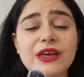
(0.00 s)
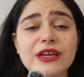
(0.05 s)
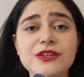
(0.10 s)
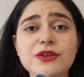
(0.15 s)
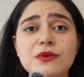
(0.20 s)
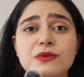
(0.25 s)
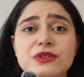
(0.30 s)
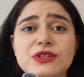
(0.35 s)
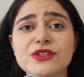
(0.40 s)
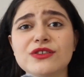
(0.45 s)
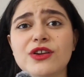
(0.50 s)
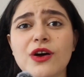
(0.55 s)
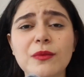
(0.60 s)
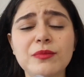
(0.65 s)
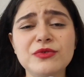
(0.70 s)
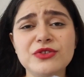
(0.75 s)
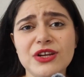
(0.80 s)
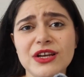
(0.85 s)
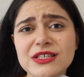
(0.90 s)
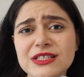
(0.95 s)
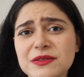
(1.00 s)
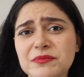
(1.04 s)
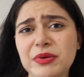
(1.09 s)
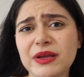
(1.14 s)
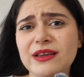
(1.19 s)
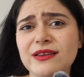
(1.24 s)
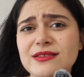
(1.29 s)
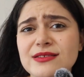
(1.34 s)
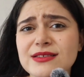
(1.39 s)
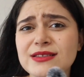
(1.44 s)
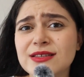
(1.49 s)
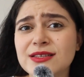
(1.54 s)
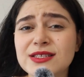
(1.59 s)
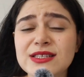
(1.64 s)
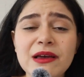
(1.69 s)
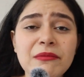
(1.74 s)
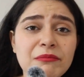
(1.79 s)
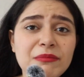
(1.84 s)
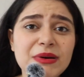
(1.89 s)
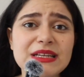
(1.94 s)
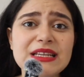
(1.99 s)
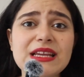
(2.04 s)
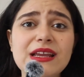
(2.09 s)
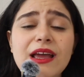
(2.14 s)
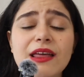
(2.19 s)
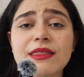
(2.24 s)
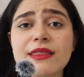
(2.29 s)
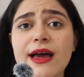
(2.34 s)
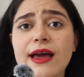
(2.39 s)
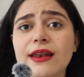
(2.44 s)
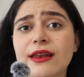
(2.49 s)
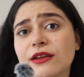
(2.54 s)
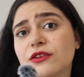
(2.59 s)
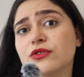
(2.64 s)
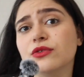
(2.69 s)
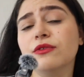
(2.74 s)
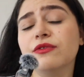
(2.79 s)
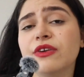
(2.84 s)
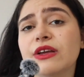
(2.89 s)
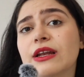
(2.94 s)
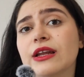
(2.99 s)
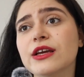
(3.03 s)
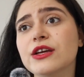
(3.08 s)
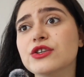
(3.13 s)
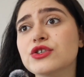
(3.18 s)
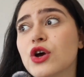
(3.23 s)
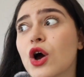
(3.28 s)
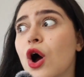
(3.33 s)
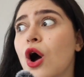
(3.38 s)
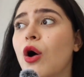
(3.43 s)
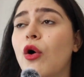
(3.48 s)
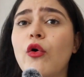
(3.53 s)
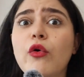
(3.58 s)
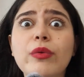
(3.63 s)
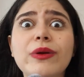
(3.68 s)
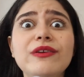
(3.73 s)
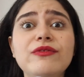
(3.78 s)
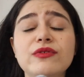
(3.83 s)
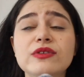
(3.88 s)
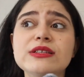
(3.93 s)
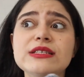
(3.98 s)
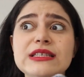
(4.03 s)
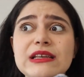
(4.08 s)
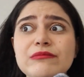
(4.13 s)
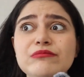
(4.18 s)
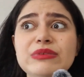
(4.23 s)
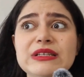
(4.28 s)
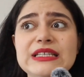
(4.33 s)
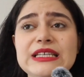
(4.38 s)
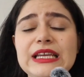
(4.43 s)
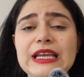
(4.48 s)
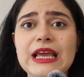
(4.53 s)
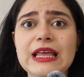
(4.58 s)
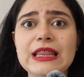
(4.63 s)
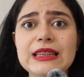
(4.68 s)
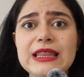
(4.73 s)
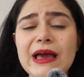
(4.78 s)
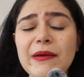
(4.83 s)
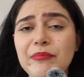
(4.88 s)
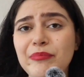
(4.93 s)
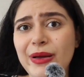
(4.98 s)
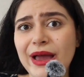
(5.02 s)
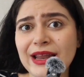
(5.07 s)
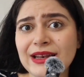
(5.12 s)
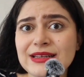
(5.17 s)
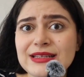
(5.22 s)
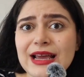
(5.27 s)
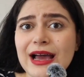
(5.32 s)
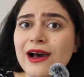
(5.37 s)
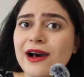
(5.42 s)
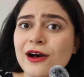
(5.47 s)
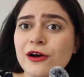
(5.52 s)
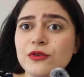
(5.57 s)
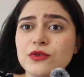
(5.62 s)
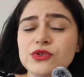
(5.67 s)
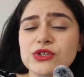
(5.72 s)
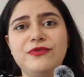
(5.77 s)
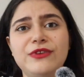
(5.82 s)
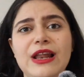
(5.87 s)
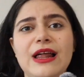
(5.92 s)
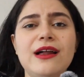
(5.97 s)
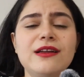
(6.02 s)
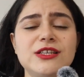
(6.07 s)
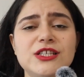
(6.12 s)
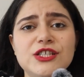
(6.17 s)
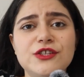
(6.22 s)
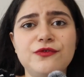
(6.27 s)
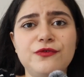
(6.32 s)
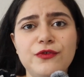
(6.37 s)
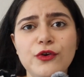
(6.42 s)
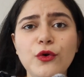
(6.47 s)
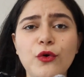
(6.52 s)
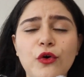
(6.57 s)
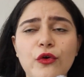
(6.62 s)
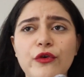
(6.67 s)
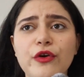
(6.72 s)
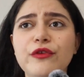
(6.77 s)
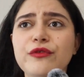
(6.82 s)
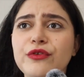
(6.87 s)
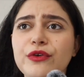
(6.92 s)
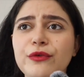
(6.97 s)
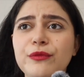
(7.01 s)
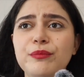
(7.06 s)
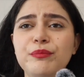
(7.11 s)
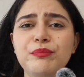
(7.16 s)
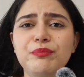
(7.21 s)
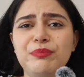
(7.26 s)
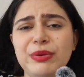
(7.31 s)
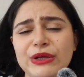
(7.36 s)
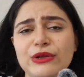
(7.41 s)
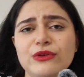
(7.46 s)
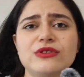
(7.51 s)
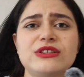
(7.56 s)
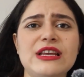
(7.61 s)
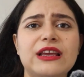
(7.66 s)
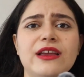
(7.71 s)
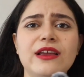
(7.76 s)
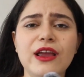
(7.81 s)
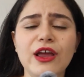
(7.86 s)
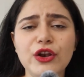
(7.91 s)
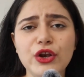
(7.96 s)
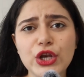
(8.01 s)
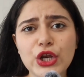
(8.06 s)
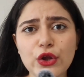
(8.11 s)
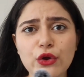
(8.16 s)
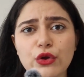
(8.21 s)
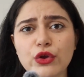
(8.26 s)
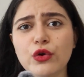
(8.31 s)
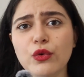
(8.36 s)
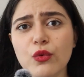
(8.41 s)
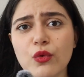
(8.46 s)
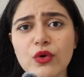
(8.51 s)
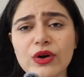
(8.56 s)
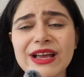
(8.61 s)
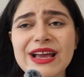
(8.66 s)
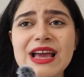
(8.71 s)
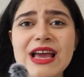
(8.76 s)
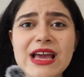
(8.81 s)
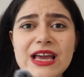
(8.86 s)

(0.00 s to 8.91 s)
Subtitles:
they don't stop just because somebody in their little village or even somebody in their penthouse last floor of a building in New York